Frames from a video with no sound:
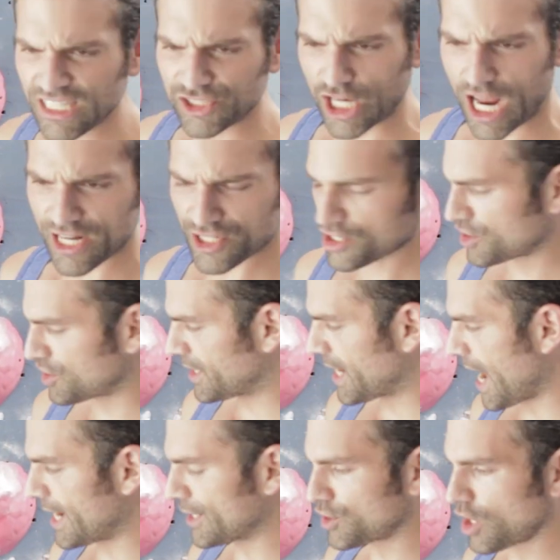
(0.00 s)
John just
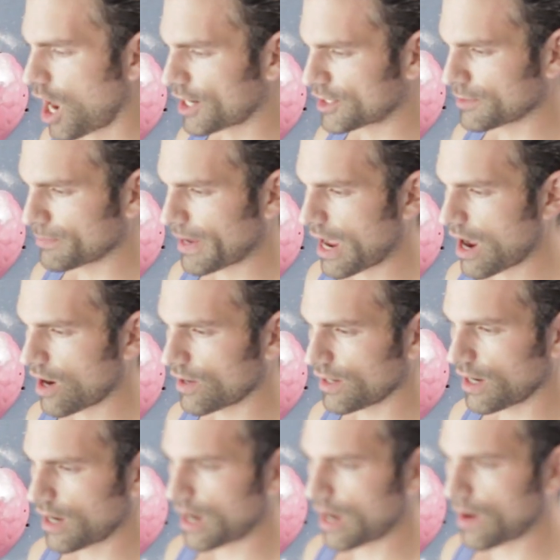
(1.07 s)
kind of talked
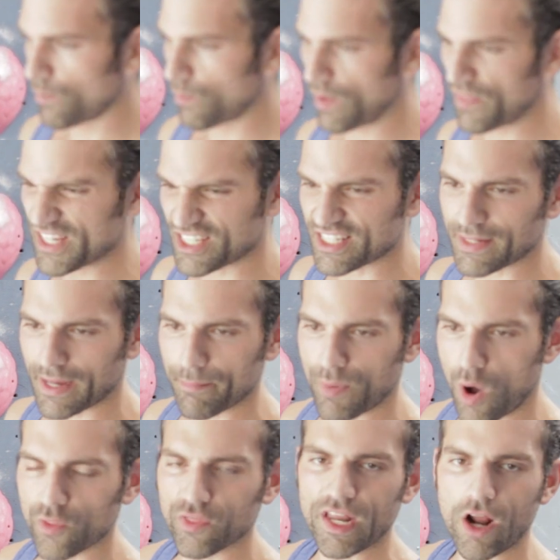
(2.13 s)
about this is
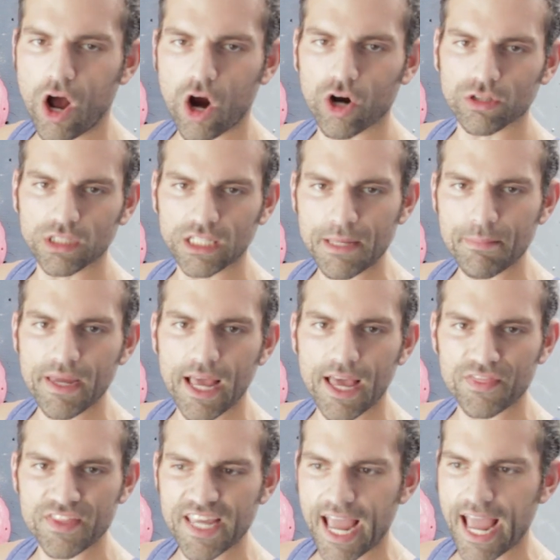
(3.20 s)
both at our limit
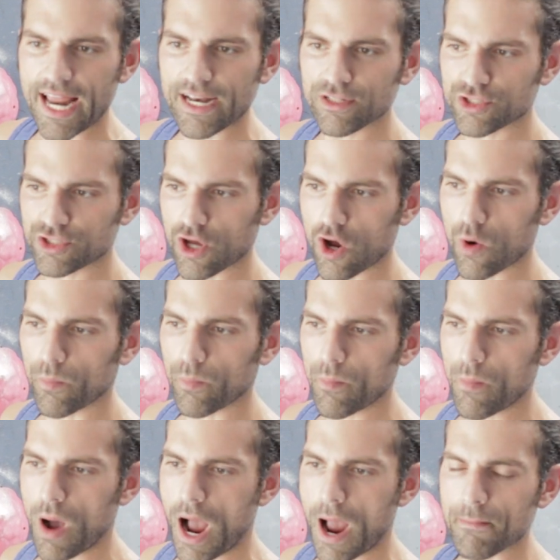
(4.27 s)
at the end, so
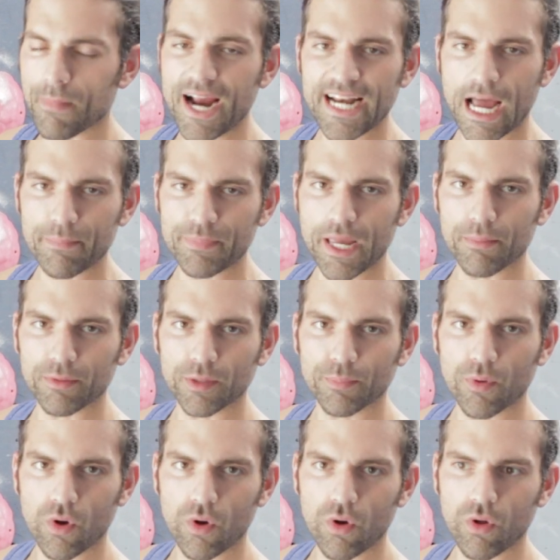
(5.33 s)
I might not be able to
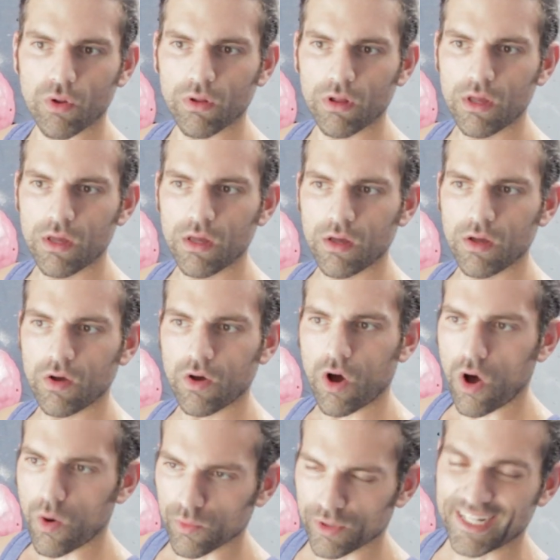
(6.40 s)
pull.
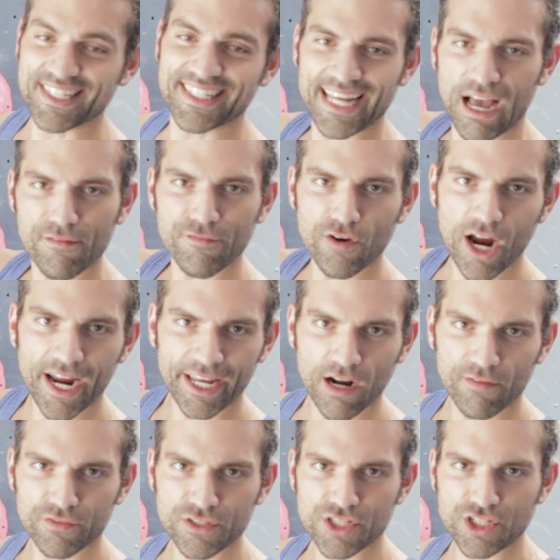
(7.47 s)
We're gonna see how far I get
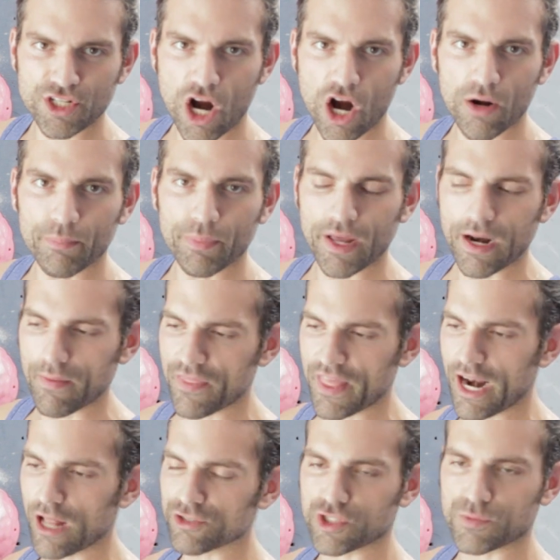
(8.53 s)
off the start, but
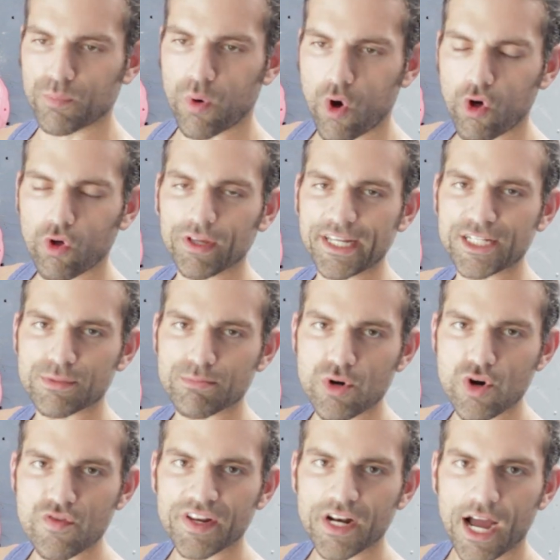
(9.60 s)
then I'll just pull each
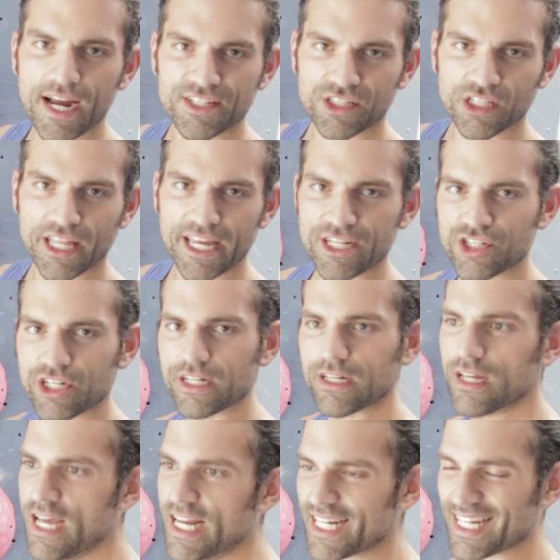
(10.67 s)
move in isolation
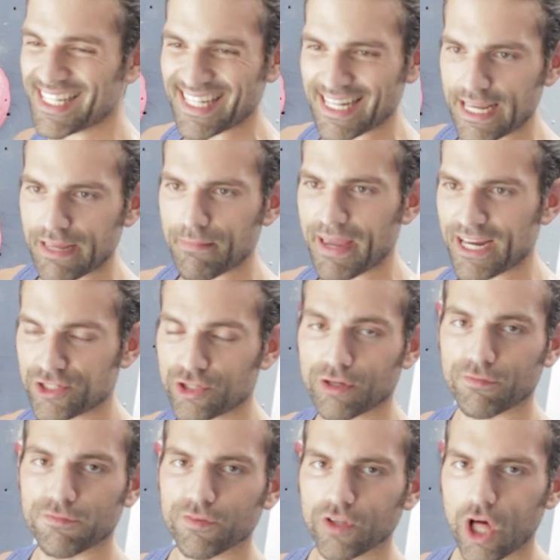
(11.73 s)
to see it, make sure
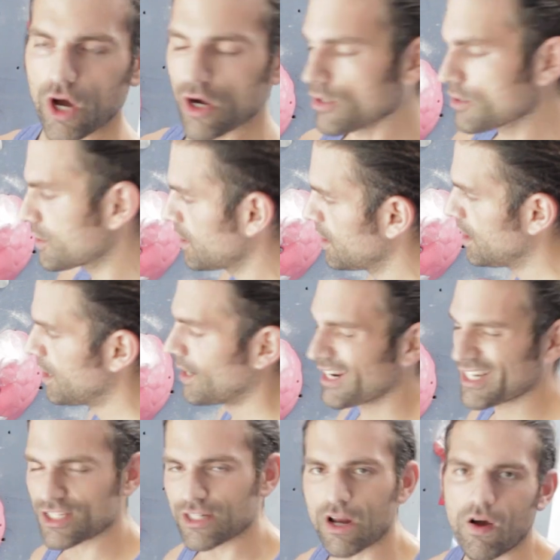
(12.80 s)
it flows.
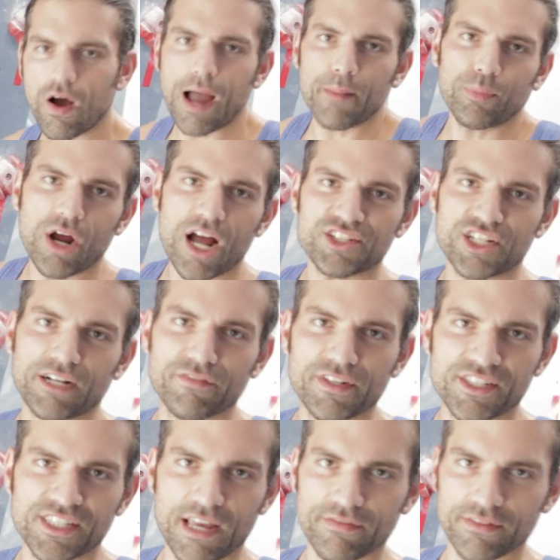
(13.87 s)
Because you know, I project
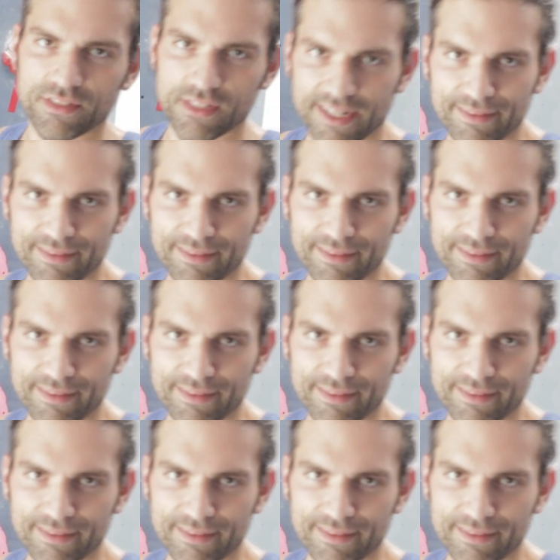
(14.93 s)
V7s.